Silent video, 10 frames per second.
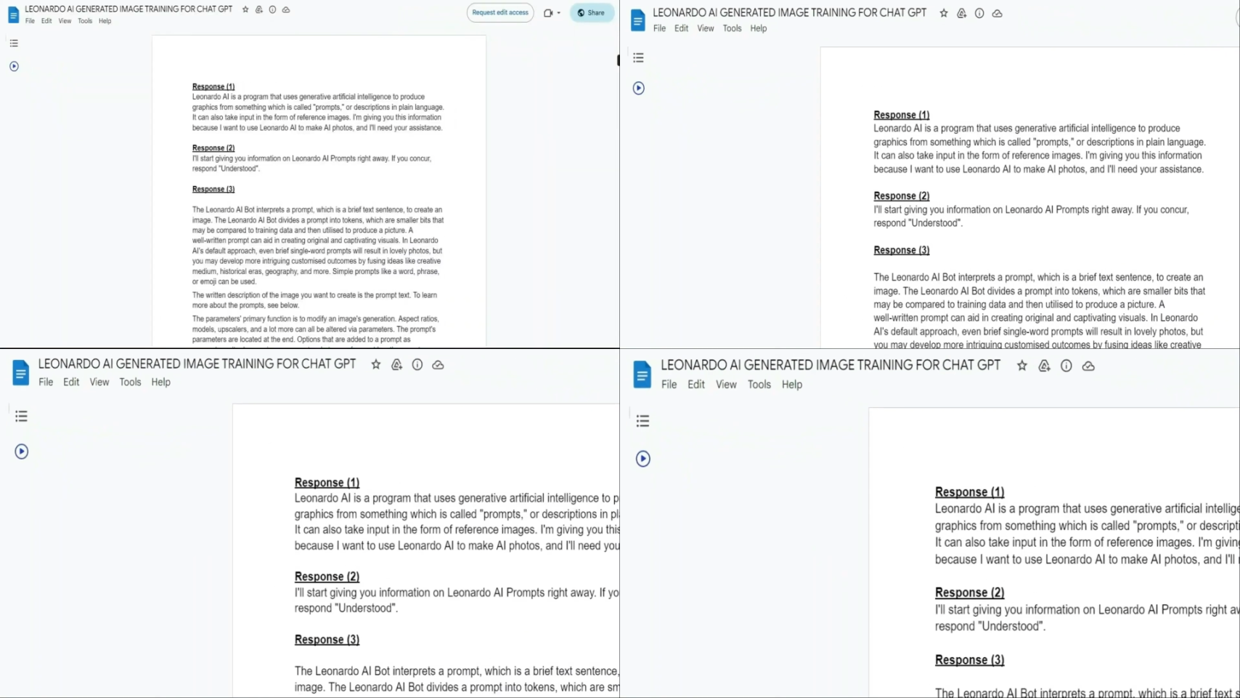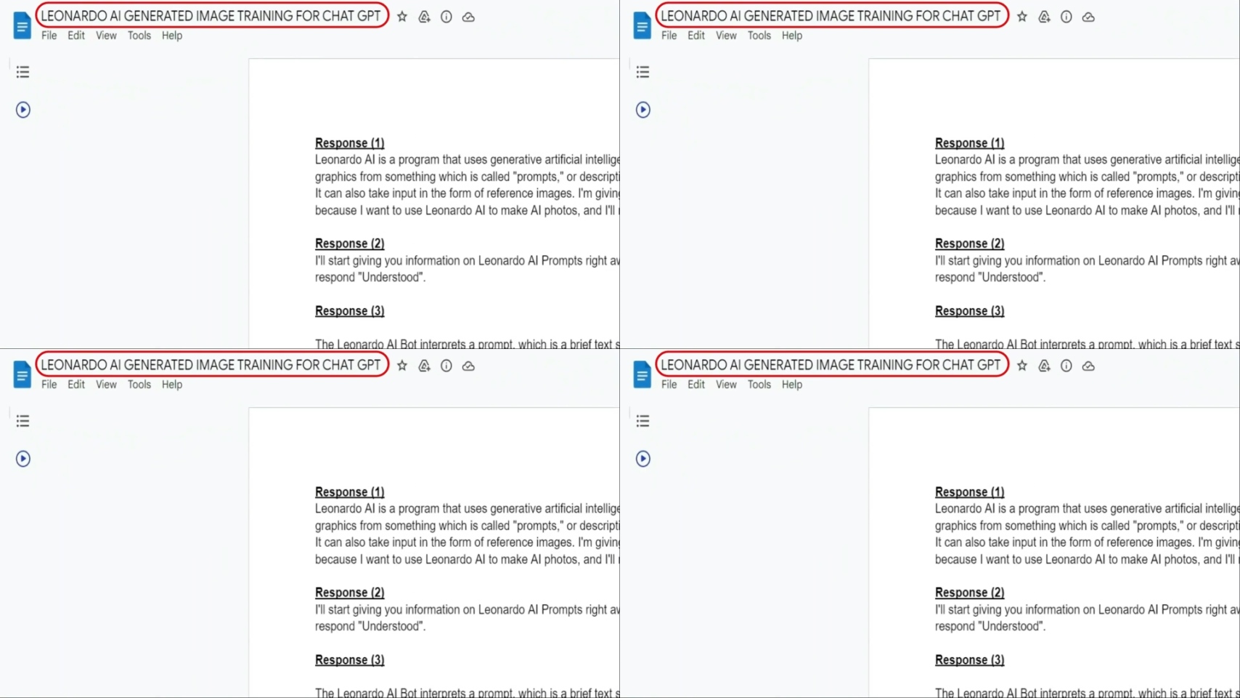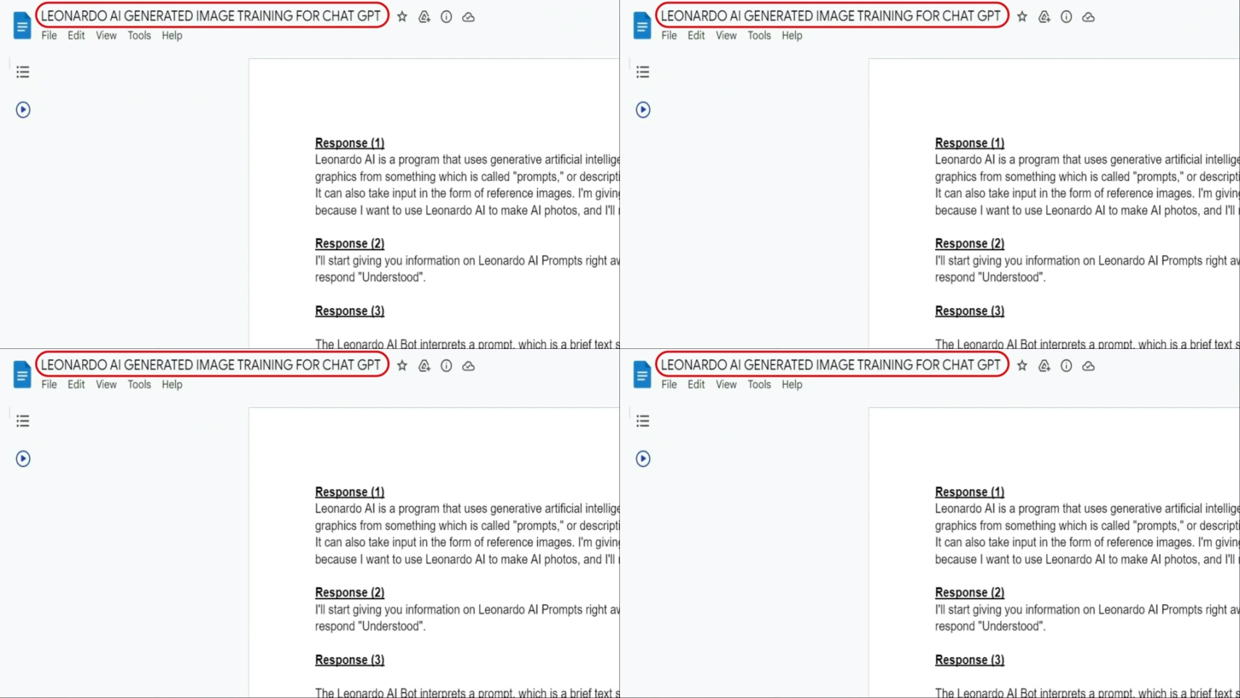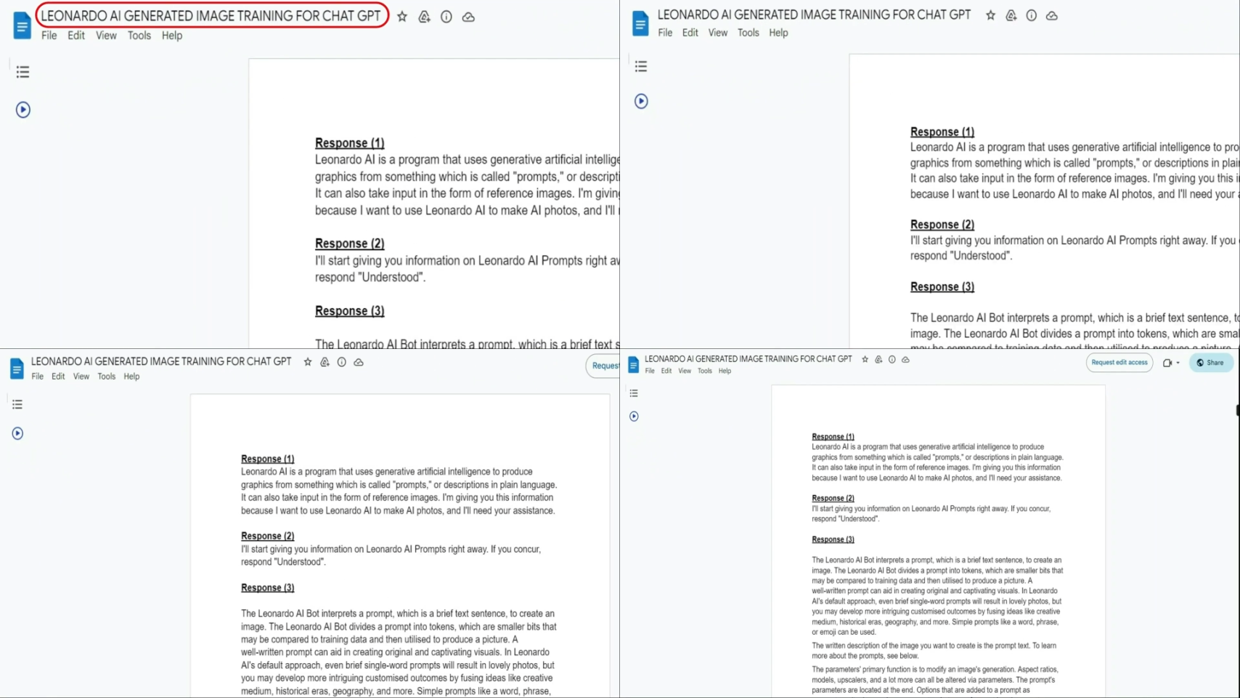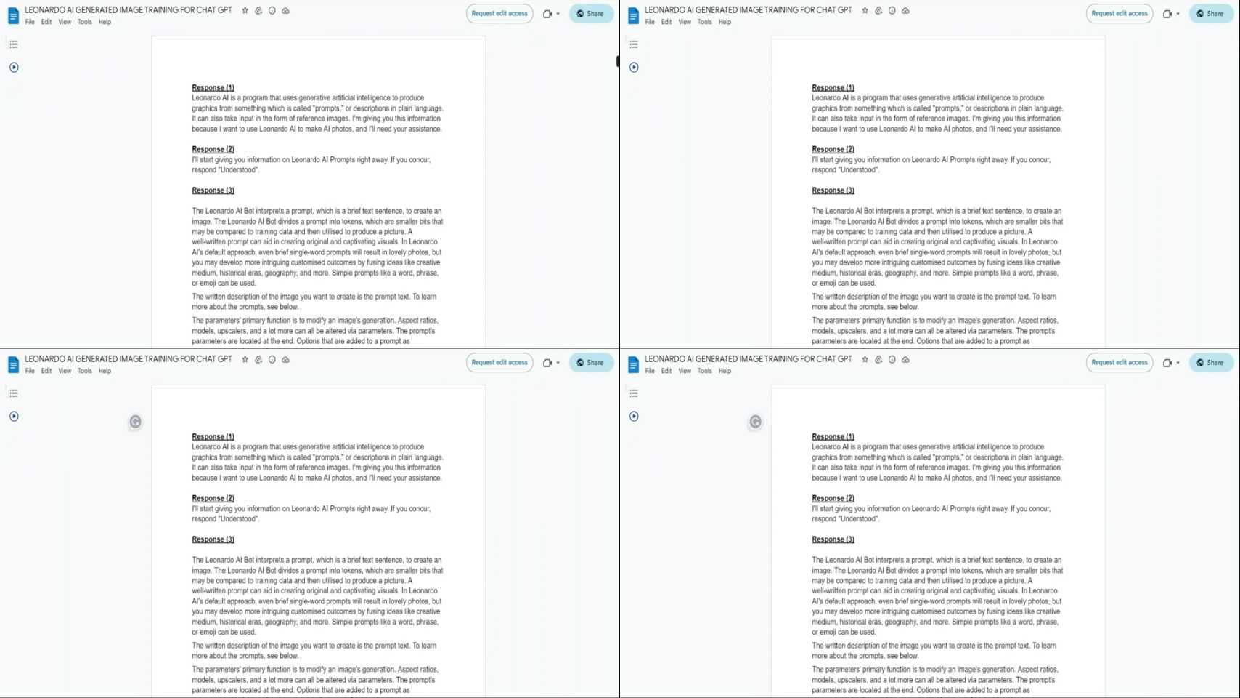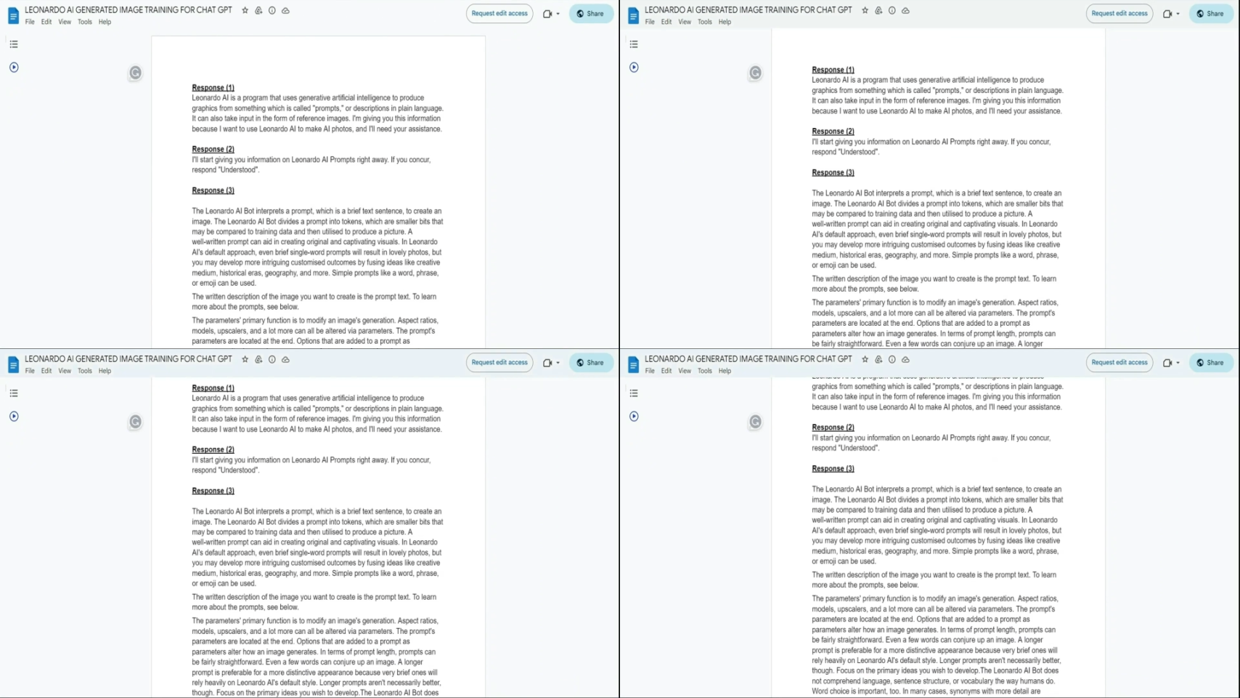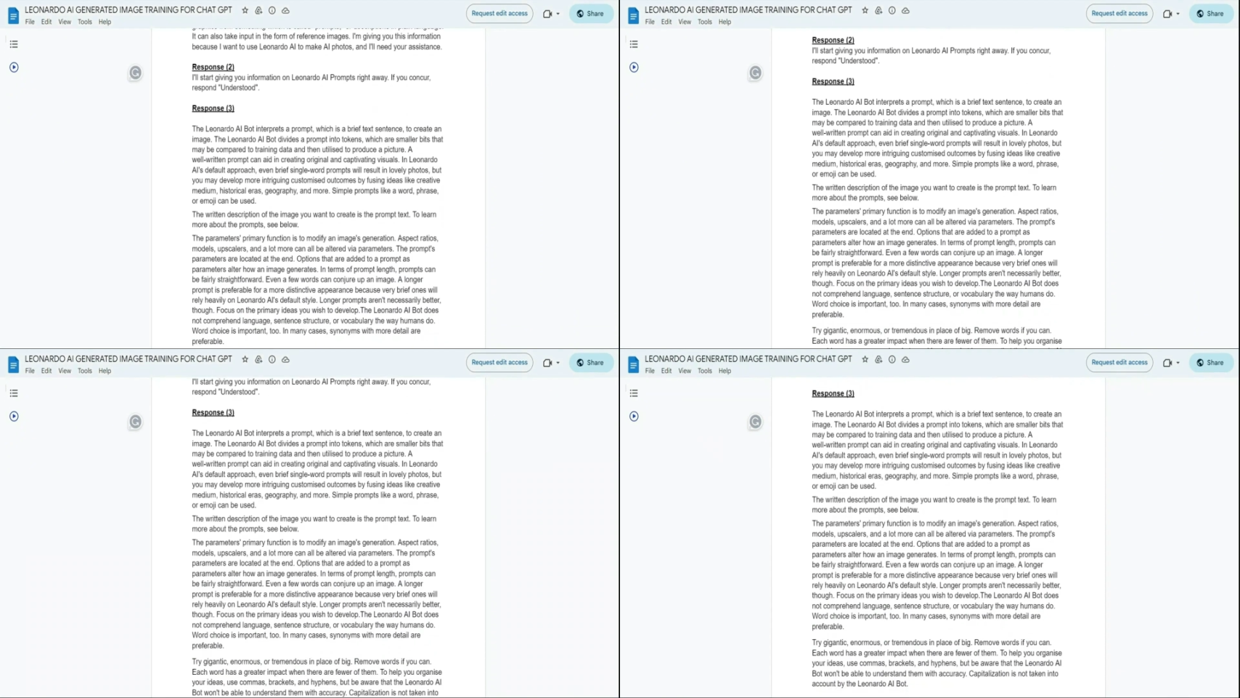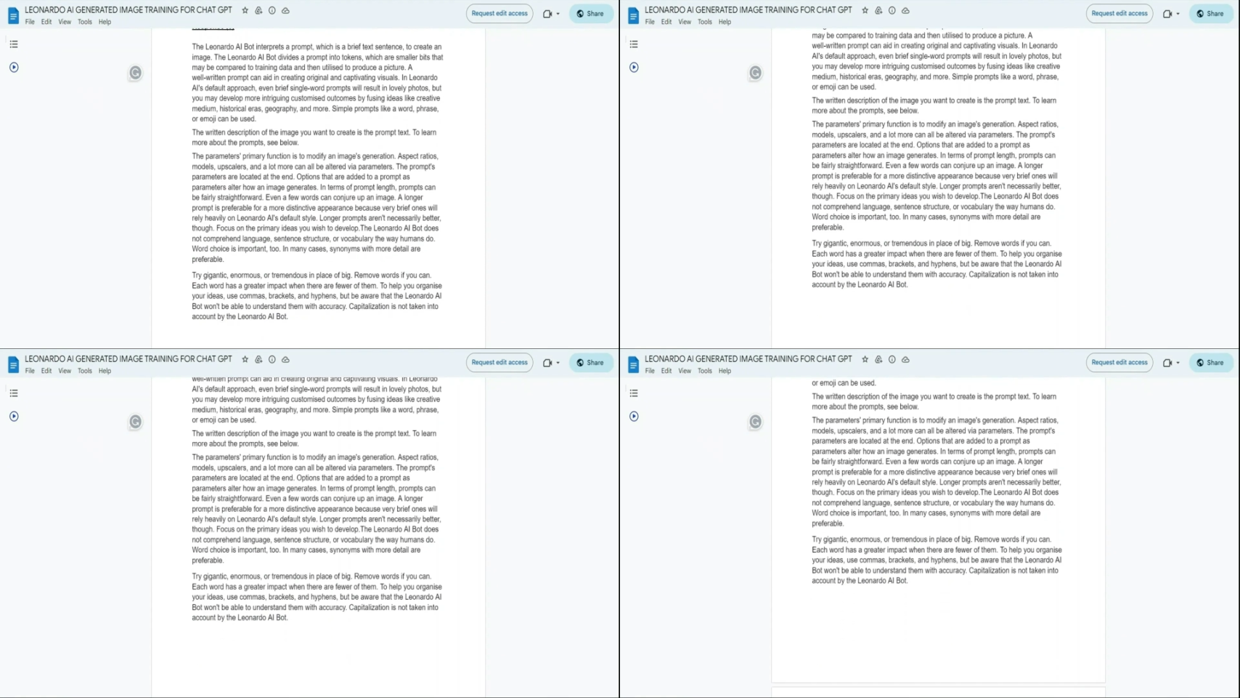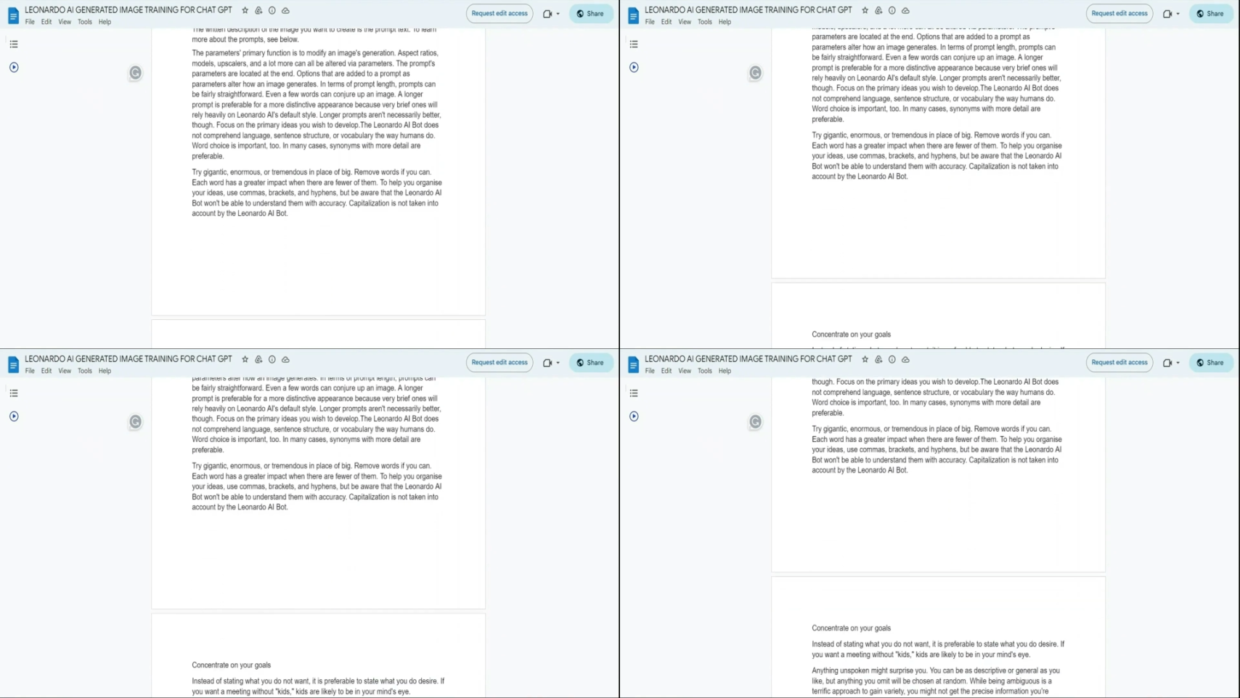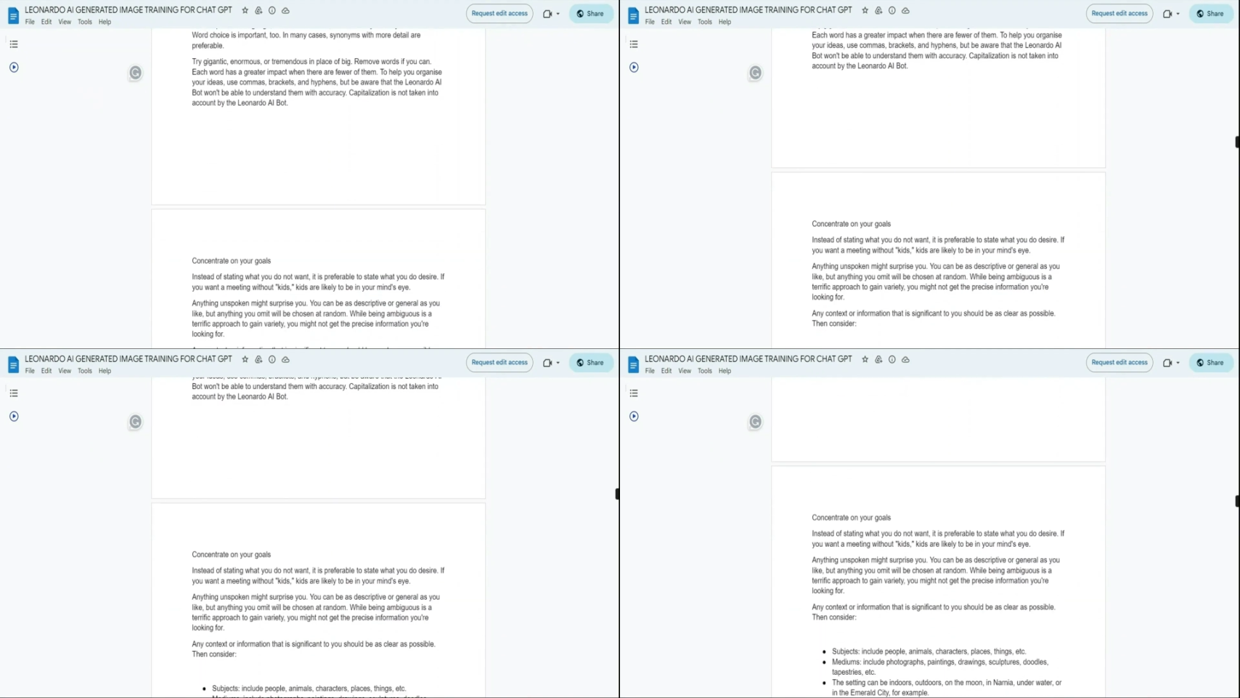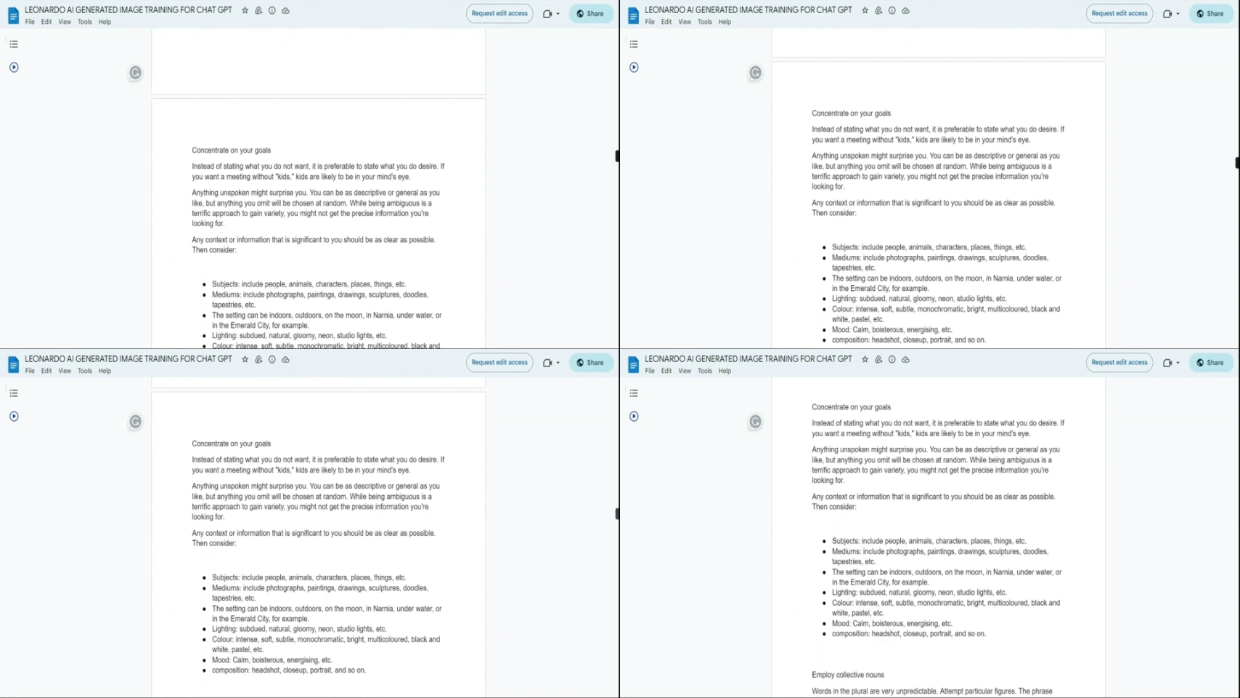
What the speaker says: (no speaker visible)